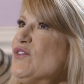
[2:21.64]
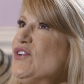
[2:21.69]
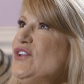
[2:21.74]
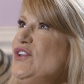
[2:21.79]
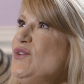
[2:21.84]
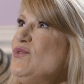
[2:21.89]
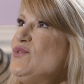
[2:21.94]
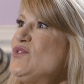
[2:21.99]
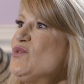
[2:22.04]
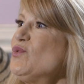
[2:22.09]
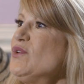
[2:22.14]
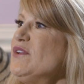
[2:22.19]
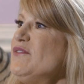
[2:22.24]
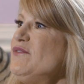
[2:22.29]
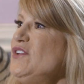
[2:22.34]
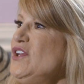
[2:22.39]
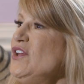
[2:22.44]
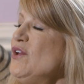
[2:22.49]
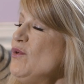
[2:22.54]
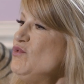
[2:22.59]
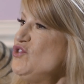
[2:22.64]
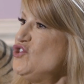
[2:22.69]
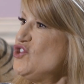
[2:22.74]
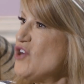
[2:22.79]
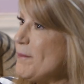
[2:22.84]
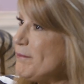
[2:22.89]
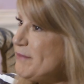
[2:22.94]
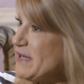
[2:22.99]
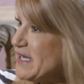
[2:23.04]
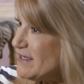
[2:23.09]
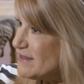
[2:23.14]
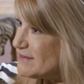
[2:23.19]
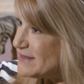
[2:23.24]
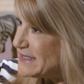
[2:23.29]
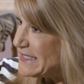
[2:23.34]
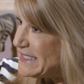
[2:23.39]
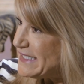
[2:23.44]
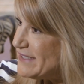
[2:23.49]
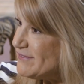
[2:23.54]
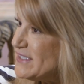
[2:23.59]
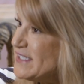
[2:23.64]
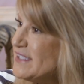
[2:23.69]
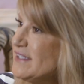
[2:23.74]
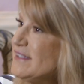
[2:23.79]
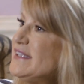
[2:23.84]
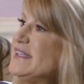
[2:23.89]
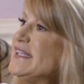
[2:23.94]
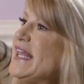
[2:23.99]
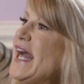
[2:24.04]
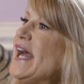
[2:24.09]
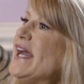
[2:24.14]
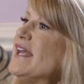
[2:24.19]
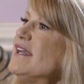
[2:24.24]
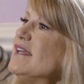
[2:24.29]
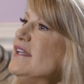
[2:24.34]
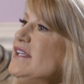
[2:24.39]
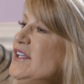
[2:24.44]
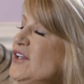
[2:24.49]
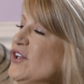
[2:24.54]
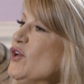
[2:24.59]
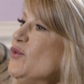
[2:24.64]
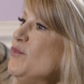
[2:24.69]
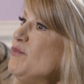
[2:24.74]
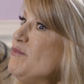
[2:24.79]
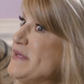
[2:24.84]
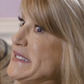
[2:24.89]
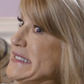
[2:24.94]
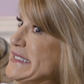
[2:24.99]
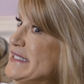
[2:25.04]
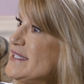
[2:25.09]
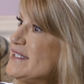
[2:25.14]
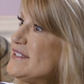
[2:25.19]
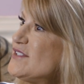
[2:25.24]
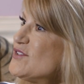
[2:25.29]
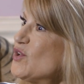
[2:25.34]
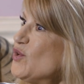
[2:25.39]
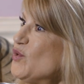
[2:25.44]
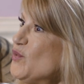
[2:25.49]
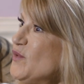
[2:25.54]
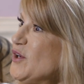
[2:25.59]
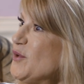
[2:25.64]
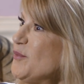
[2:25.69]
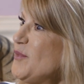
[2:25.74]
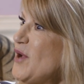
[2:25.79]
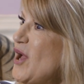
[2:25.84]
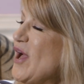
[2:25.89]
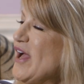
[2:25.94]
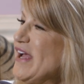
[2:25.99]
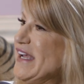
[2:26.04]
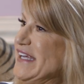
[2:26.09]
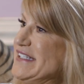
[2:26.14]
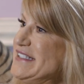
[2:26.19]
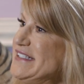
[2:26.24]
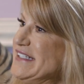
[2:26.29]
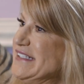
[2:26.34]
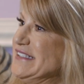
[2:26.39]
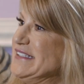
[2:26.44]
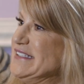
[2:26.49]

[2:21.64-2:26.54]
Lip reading: for you sort of, leaving that, business career behind?